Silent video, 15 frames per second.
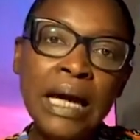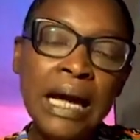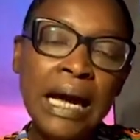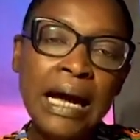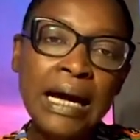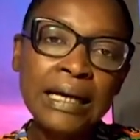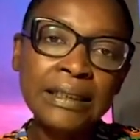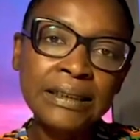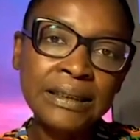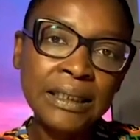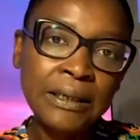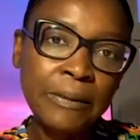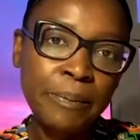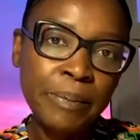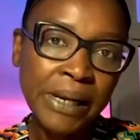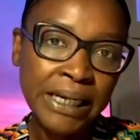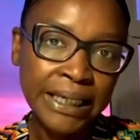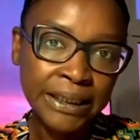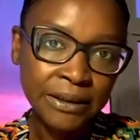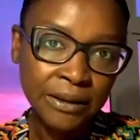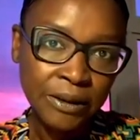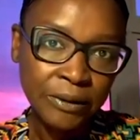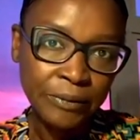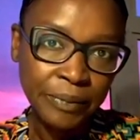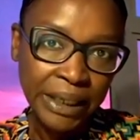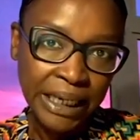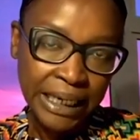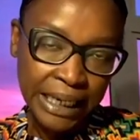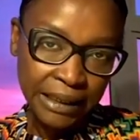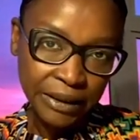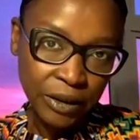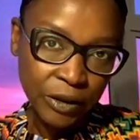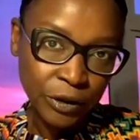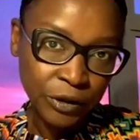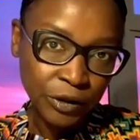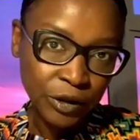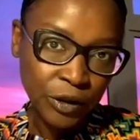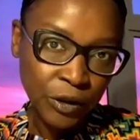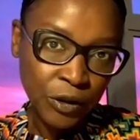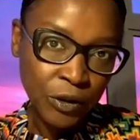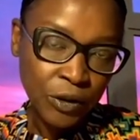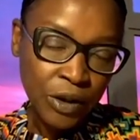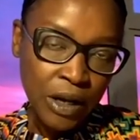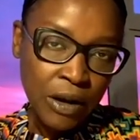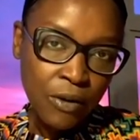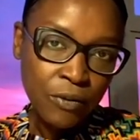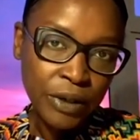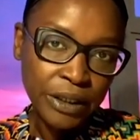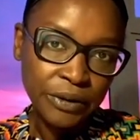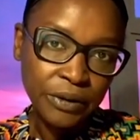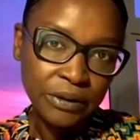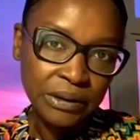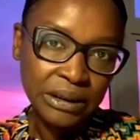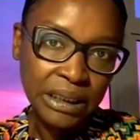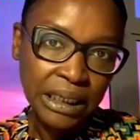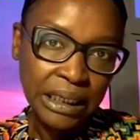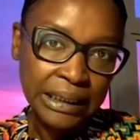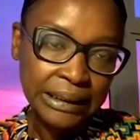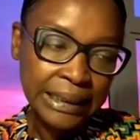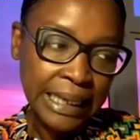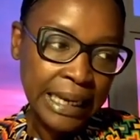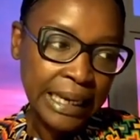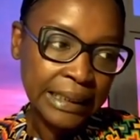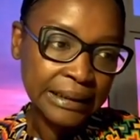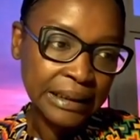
at Palais de Lomé, and also when you say that.